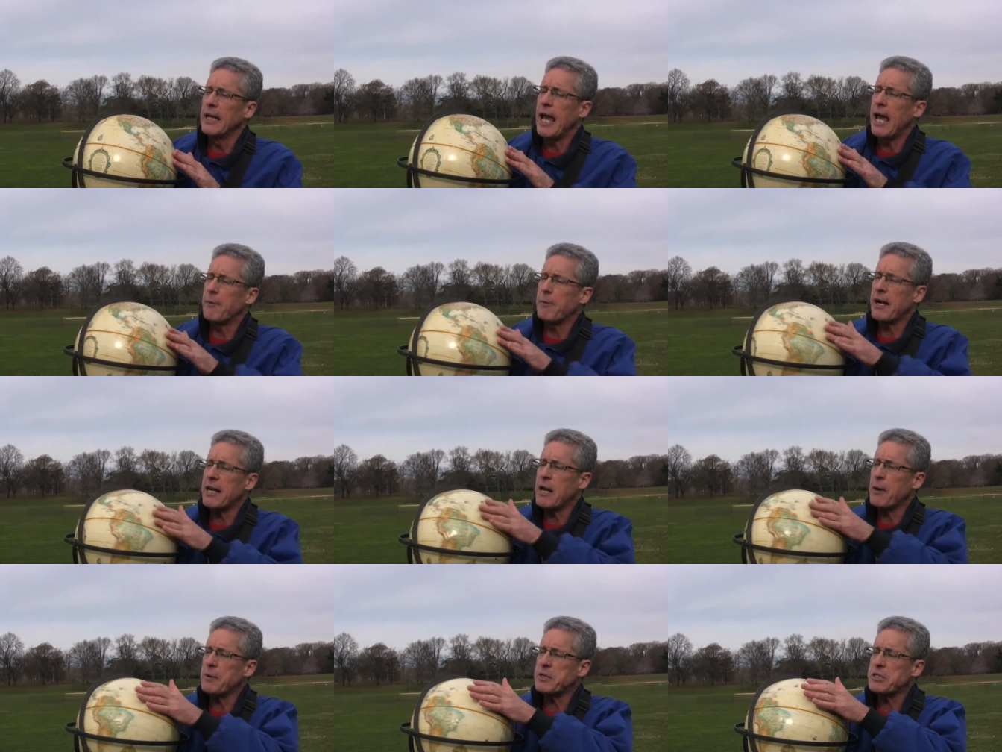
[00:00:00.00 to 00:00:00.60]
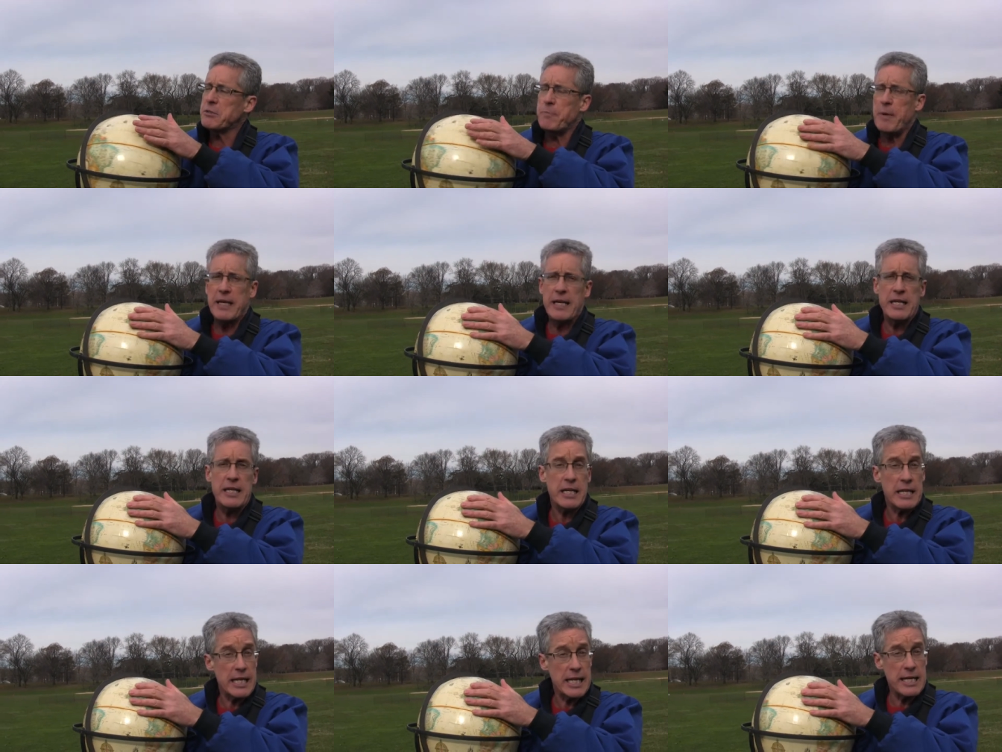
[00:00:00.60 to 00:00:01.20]
And right now we're
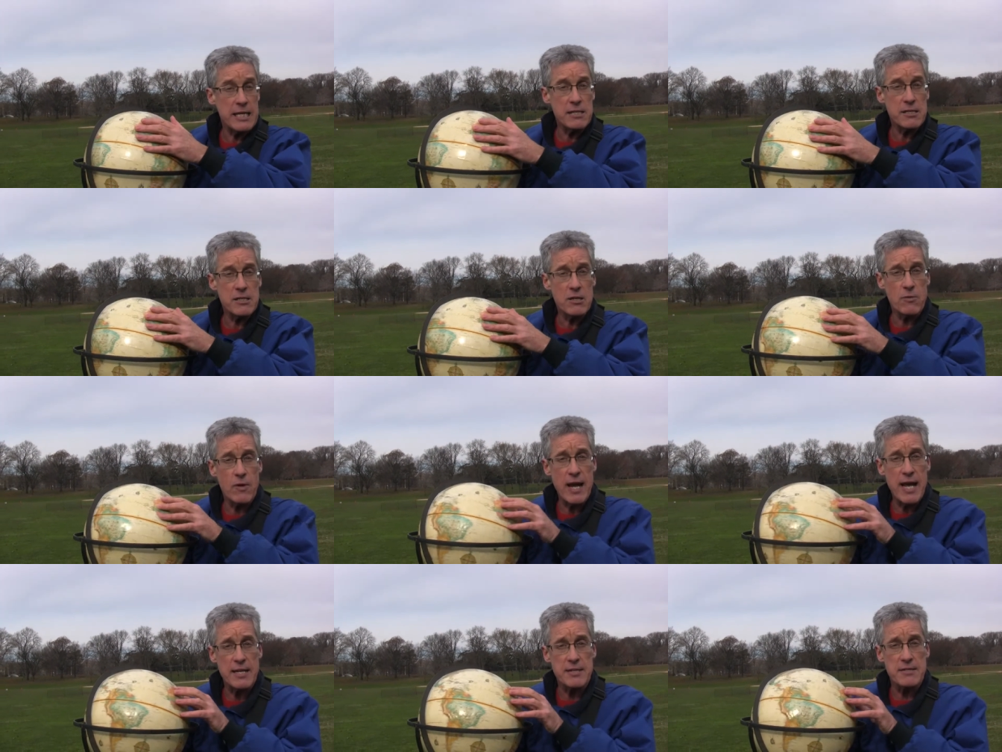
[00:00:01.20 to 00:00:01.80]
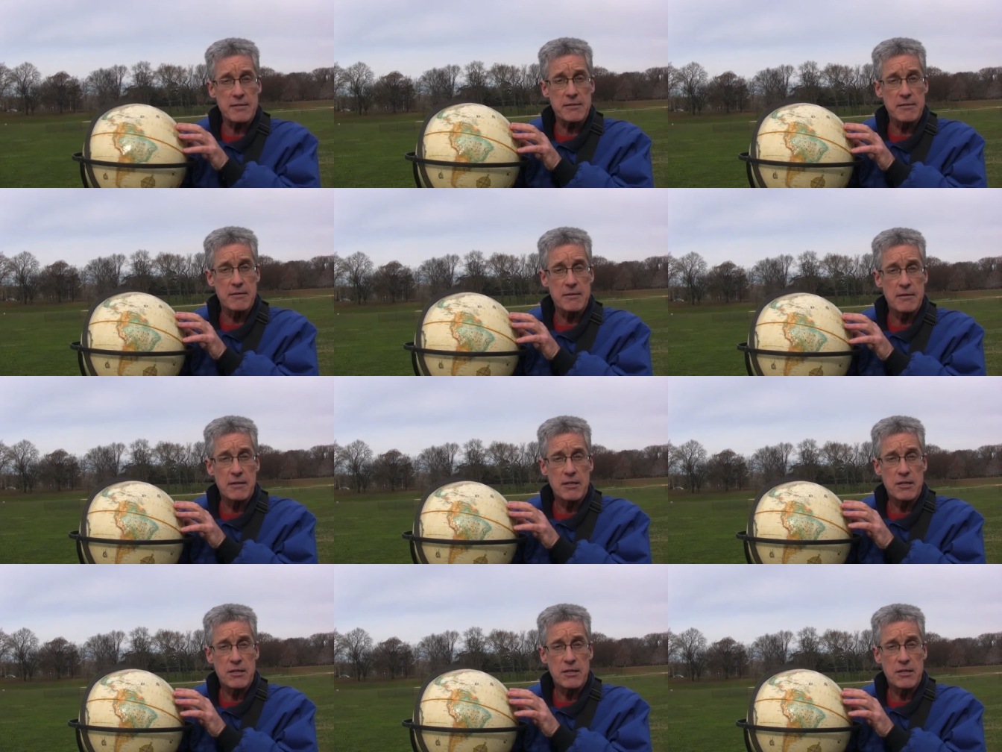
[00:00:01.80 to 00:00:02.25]
spinning east to west.